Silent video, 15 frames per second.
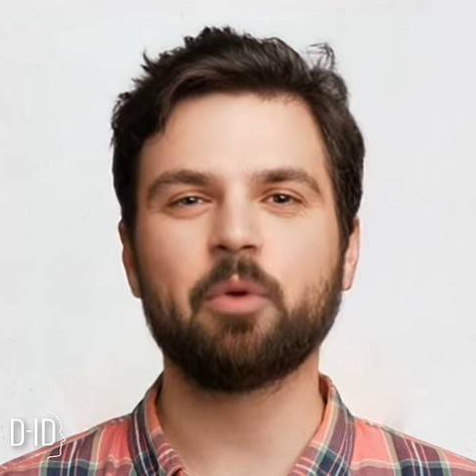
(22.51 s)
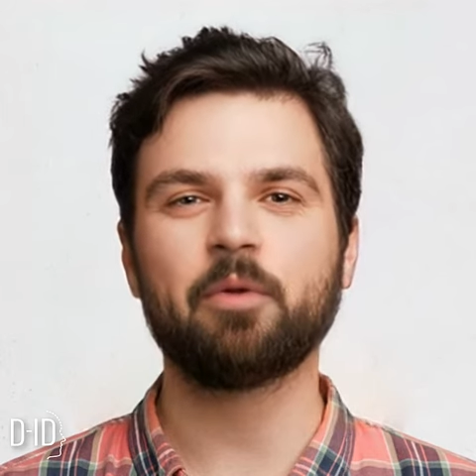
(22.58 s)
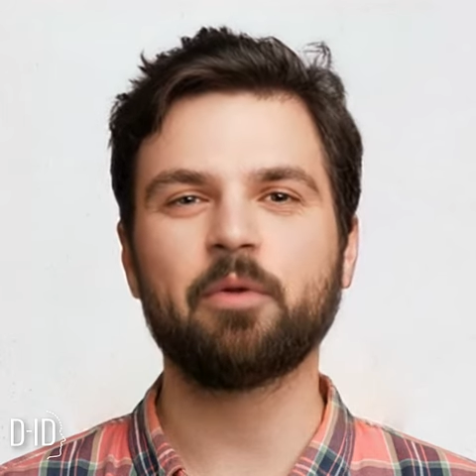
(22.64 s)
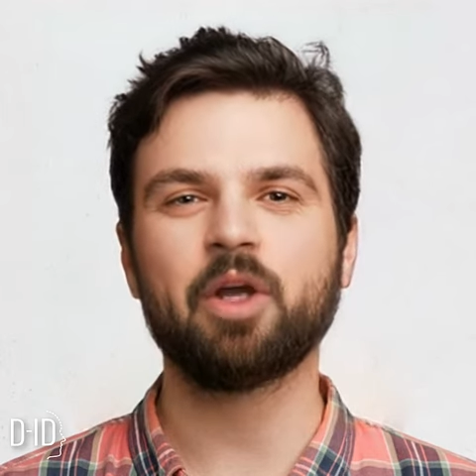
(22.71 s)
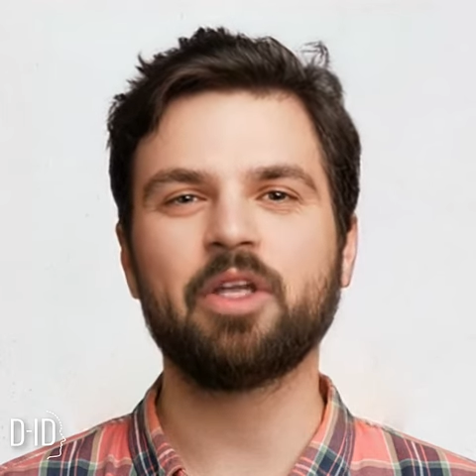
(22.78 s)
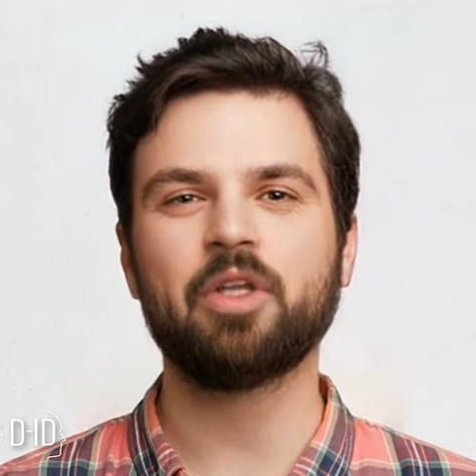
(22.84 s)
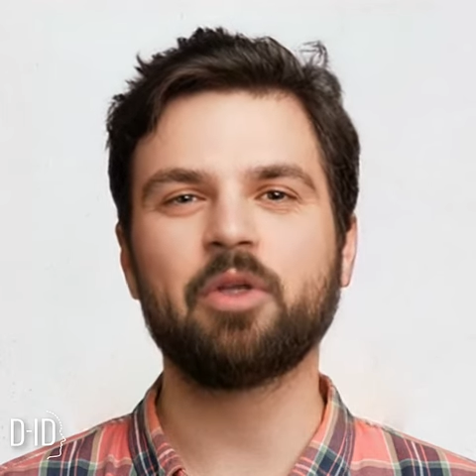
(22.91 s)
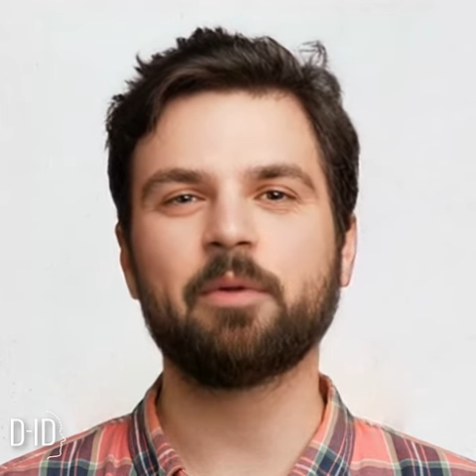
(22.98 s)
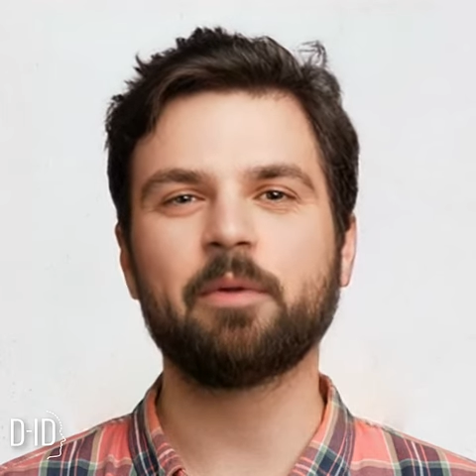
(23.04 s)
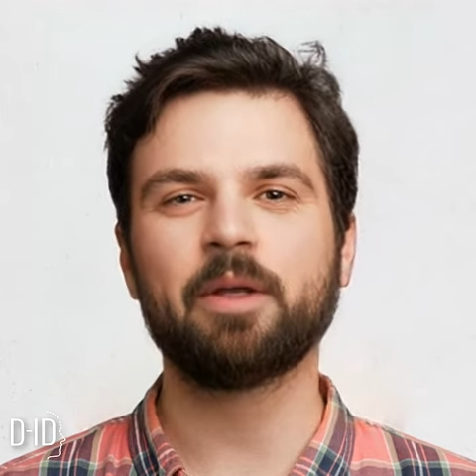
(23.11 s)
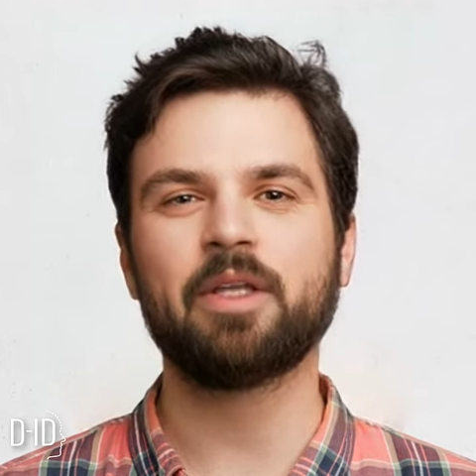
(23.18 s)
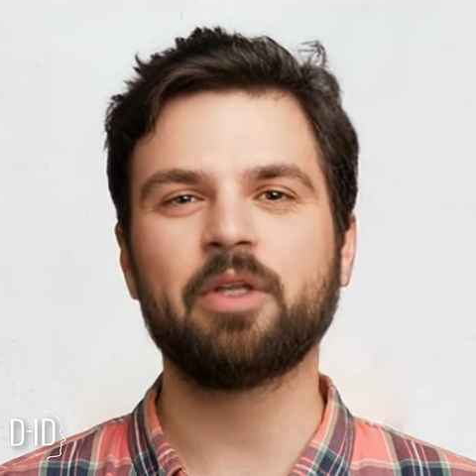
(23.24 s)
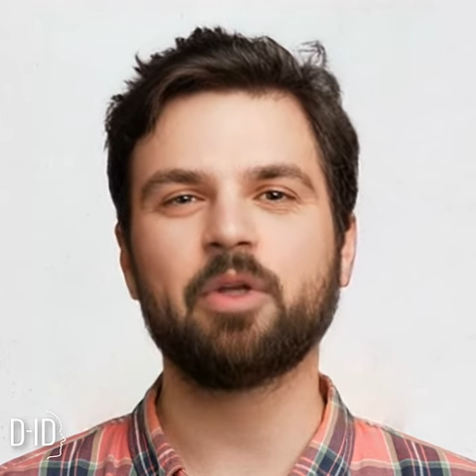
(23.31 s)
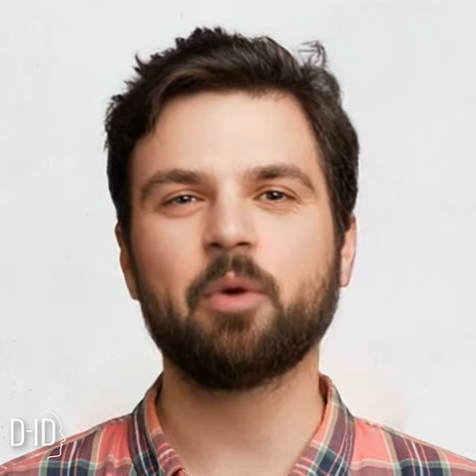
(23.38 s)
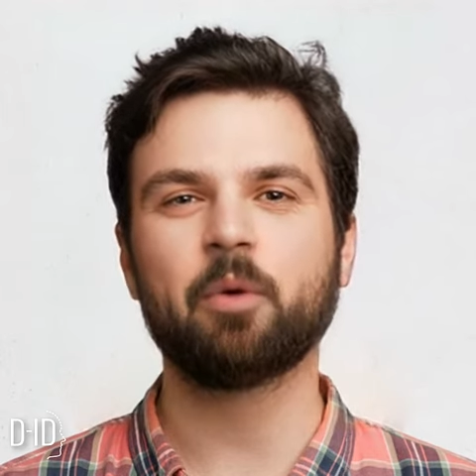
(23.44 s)
refresh of
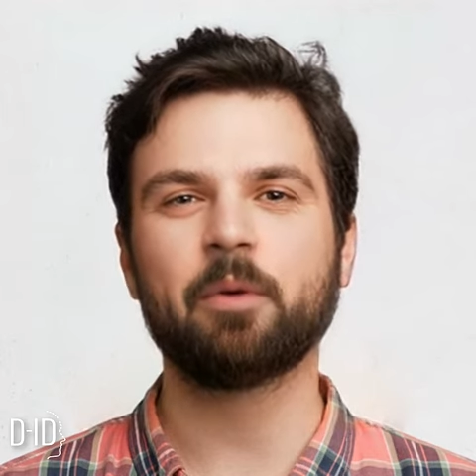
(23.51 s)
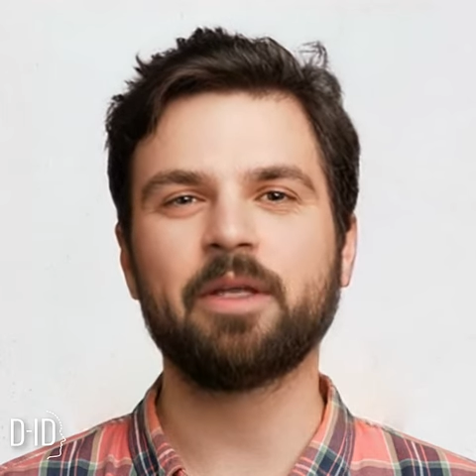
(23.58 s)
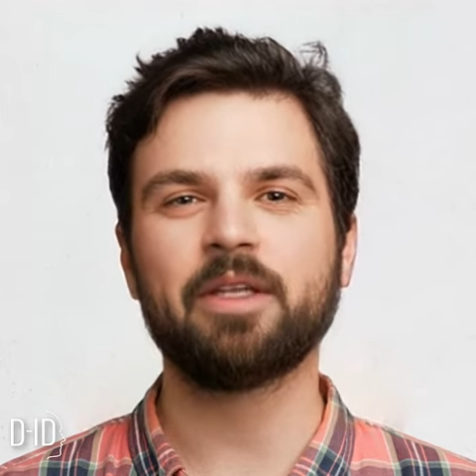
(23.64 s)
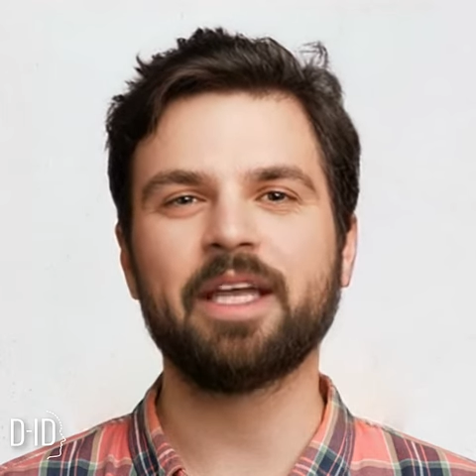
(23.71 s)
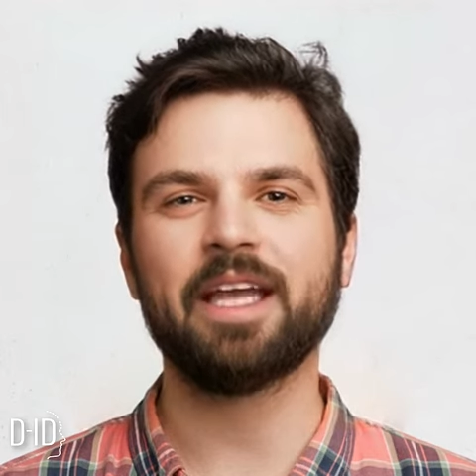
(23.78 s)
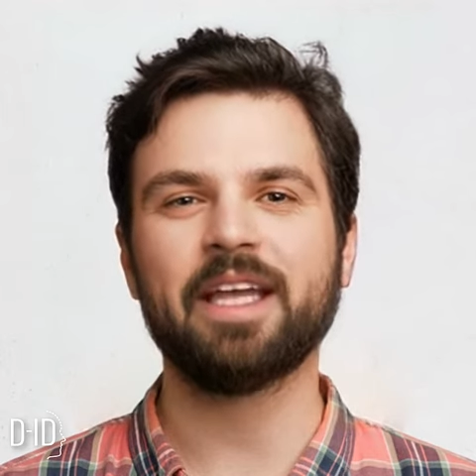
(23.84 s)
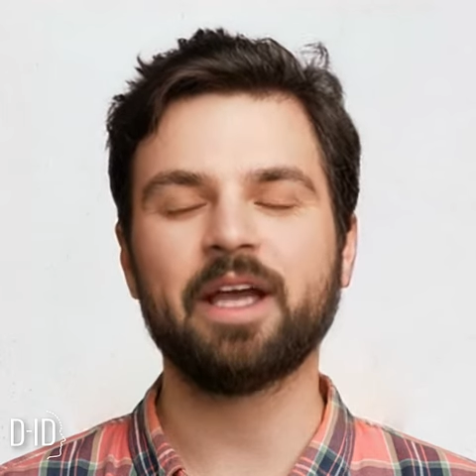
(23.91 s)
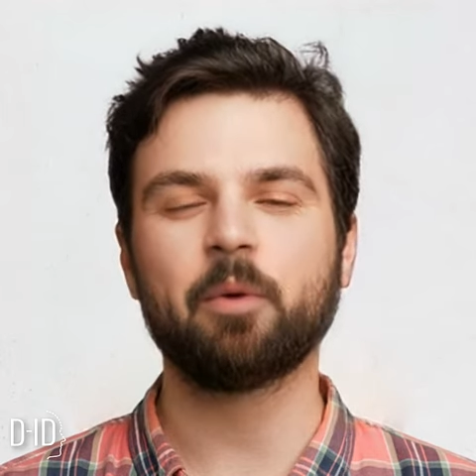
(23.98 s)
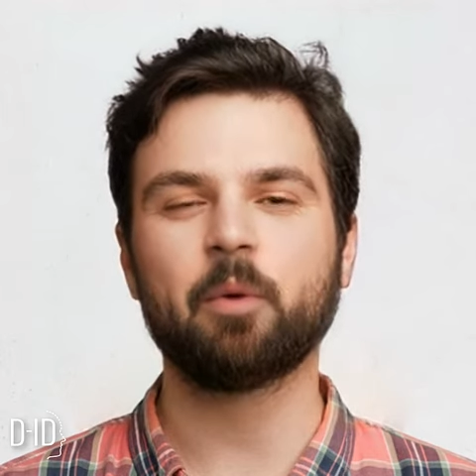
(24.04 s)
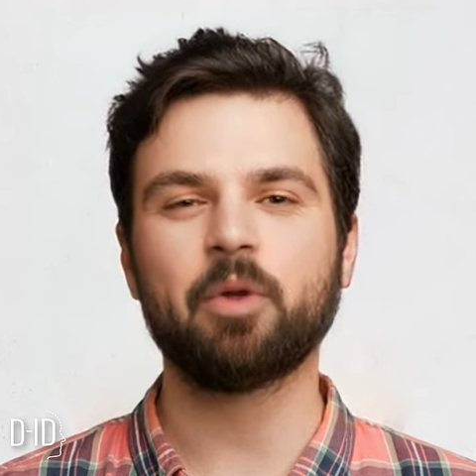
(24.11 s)
B2B data,